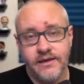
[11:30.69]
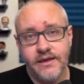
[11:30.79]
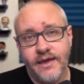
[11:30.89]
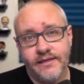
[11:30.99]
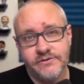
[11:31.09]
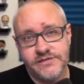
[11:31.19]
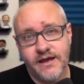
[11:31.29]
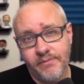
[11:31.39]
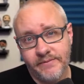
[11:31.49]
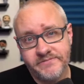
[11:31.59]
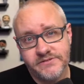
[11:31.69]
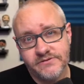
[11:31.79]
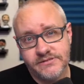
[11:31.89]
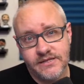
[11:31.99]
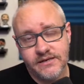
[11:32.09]
And there's a couple
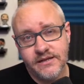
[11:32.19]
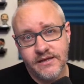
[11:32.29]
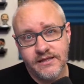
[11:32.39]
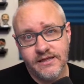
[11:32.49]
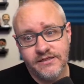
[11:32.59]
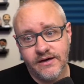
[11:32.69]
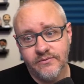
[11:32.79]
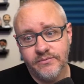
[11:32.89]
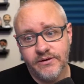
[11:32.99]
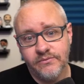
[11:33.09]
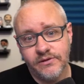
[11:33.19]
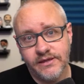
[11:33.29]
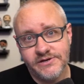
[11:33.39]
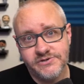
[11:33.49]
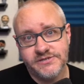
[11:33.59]
episodes that they thought would be really
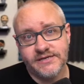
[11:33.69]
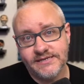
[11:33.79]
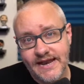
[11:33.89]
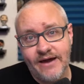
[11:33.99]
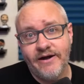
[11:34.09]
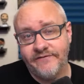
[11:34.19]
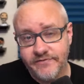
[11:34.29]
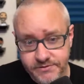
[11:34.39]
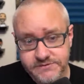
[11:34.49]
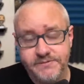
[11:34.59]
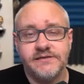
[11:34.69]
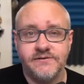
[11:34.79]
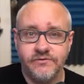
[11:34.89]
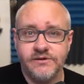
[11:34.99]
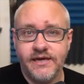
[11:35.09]
interesting to now have the perspective
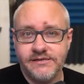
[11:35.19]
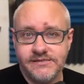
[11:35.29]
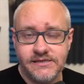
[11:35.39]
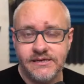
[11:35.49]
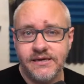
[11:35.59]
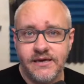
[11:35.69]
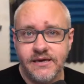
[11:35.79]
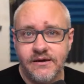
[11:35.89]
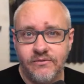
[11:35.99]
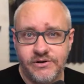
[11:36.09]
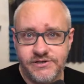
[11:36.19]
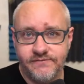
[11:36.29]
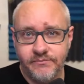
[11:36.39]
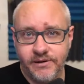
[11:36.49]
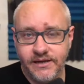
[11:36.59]
with Casey, Rajiv,
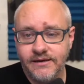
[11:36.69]
and Bonnie.